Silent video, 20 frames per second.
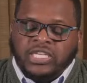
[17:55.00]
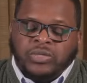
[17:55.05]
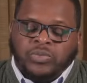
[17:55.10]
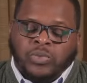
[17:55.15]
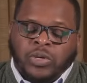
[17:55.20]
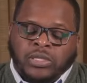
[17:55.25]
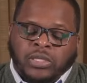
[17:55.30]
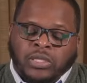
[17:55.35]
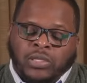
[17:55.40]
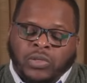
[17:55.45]
is
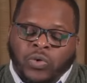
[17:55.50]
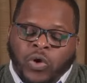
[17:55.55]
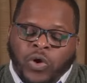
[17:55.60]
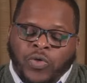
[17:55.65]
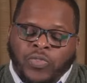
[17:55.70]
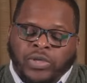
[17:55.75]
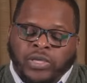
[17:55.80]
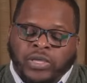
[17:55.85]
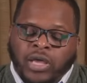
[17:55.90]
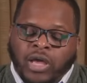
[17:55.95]
what the
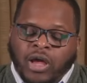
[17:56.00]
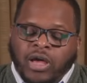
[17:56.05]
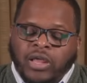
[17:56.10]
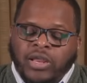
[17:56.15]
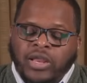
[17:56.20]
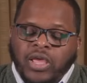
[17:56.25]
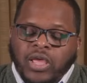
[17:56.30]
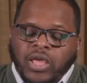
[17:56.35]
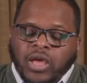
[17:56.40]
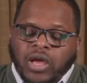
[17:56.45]
Lord, the God
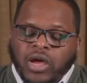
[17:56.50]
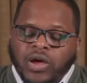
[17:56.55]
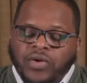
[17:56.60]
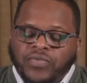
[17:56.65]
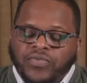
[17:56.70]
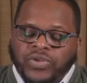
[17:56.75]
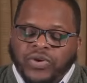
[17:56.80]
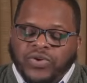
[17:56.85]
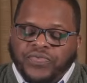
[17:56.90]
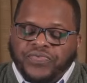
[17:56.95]

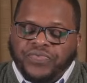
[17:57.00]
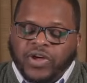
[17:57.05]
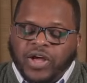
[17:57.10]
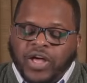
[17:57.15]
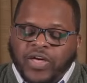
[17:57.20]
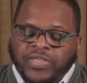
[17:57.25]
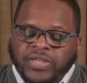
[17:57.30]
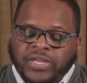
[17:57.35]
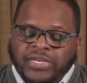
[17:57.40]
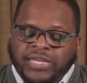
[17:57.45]
of your
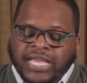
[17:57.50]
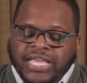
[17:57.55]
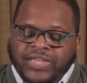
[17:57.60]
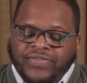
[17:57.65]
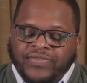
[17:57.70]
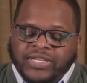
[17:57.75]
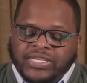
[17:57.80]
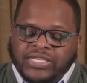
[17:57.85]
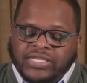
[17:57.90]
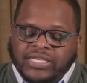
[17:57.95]
father
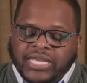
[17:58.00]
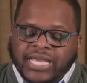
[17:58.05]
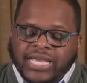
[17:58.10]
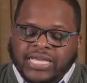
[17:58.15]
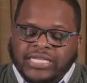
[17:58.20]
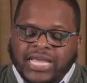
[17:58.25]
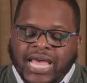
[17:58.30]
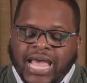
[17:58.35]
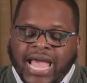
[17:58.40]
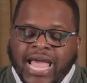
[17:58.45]
David,
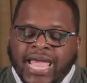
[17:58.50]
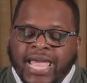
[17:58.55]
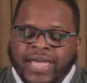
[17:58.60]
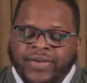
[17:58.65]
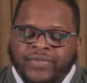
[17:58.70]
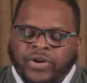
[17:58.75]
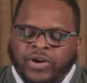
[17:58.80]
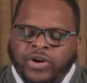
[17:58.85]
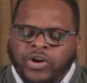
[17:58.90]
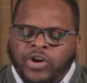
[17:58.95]
says I
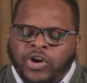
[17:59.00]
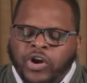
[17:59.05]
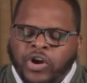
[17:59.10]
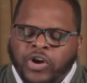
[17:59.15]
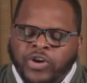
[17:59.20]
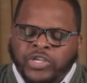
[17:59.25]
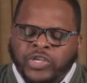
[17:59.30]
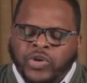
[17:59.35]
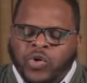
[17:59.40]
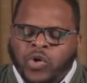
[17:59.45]
have
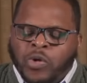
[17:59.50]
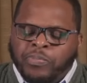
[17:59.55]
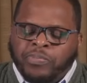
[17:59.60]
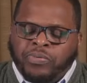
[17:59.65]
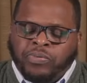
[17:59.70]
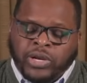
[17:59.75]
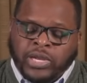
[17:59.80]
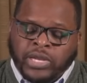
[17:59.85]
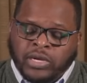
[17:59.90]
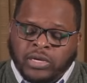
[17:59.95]
heard your
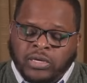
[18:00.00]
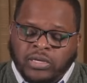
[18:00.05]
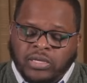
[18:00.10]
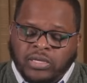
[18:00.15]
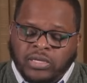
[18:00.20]
prayer